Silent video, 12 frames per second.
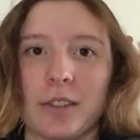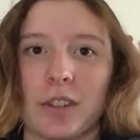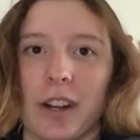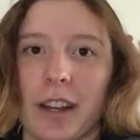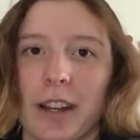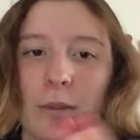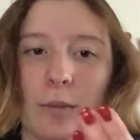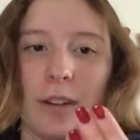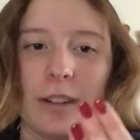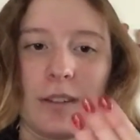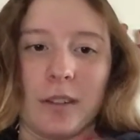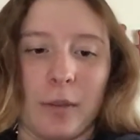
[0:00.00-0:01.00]
tried
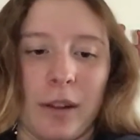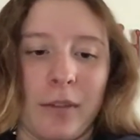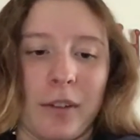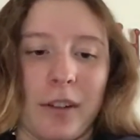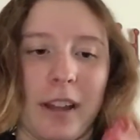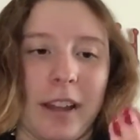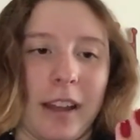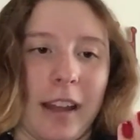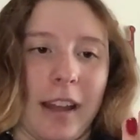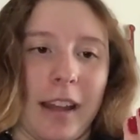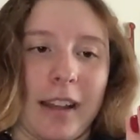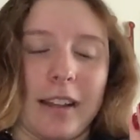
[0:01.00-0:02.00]
whatsoever. Like,
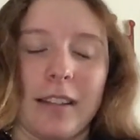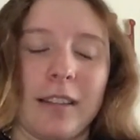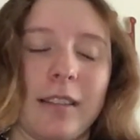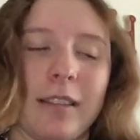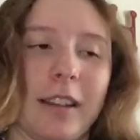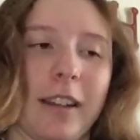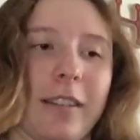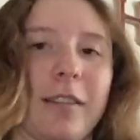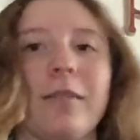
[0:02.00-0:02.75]
I think I